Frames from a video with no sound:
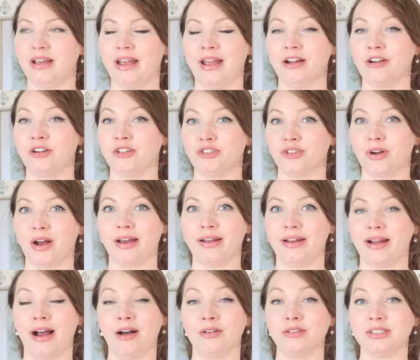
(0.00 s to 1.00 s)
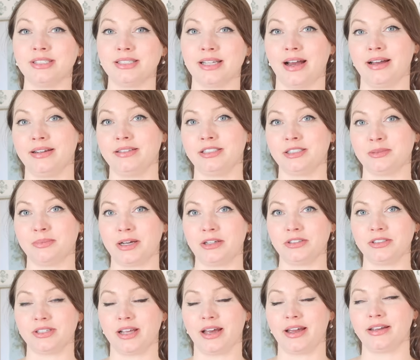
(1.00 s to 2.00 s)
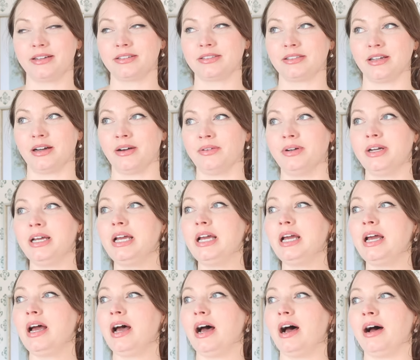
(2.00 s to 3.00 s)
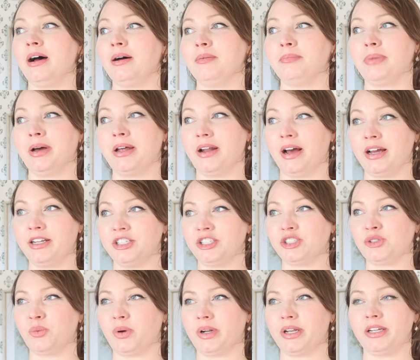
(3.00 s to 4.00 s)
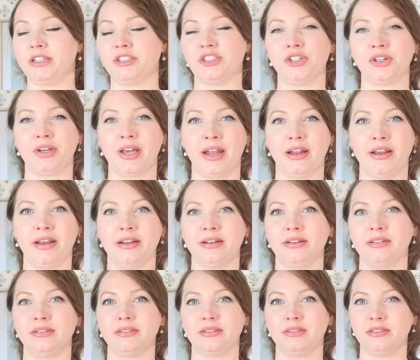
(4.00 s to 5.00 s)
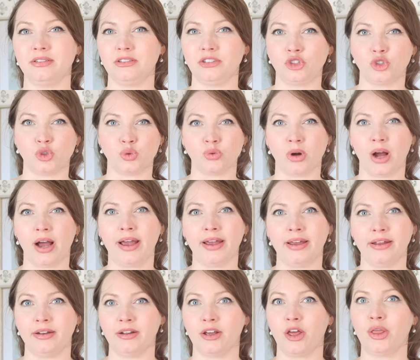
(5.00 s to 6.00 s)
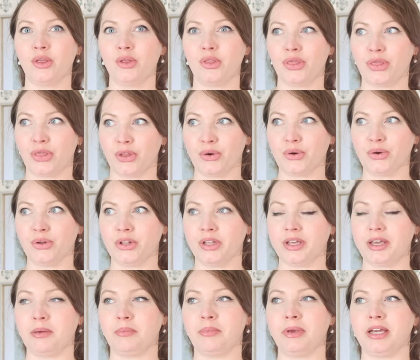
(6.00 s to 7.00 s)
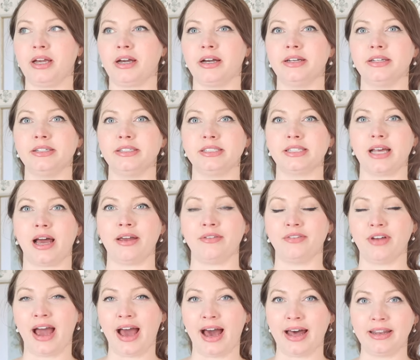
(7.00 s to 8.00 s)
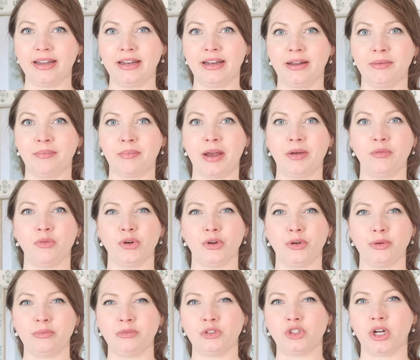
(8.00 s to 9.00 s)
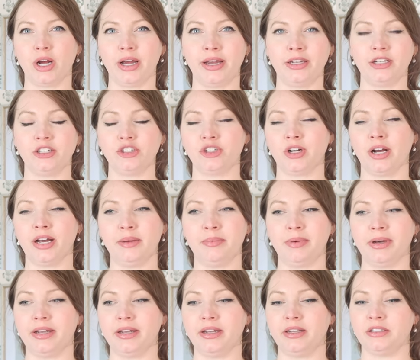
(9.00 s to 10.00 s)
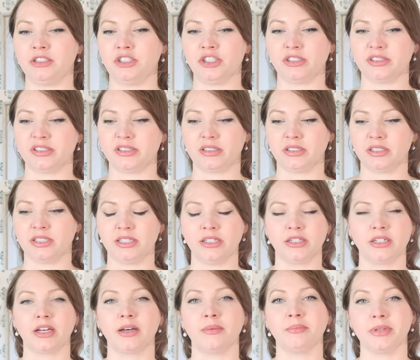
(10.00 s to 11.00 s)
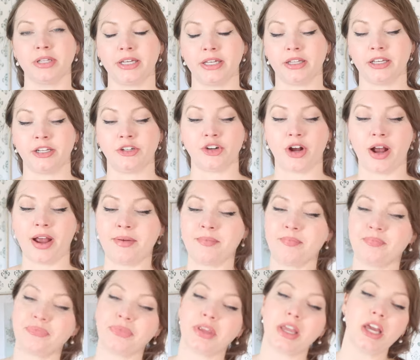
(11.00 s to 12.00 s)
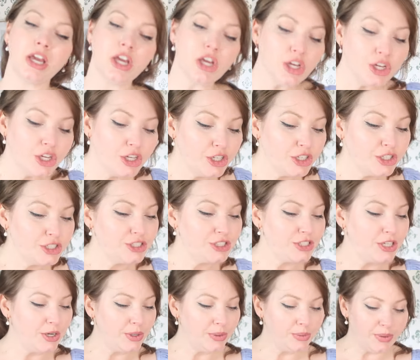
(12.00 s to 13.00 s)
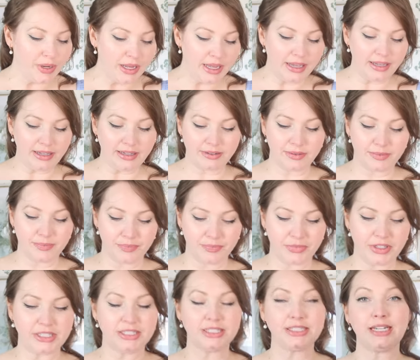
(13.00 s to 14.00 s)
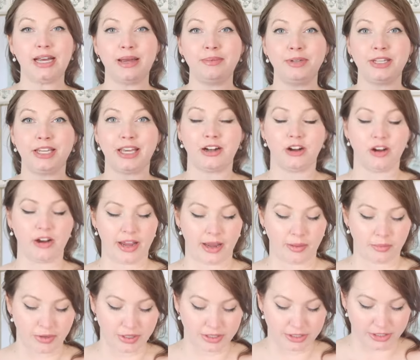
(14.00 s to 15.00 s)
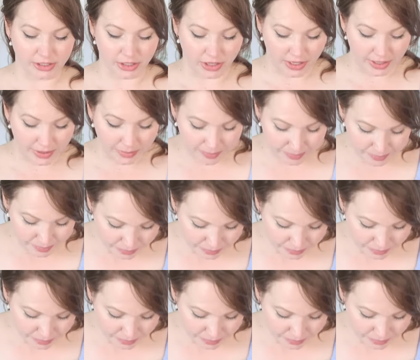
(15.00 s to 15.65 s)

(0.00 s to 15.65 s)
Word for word: air dried outside smells like. So, uh, but I just wanted to get it dried thoroughly because I've had it in my room trying to dry, but it just didn't completely dry. So it's time to get our aprons on.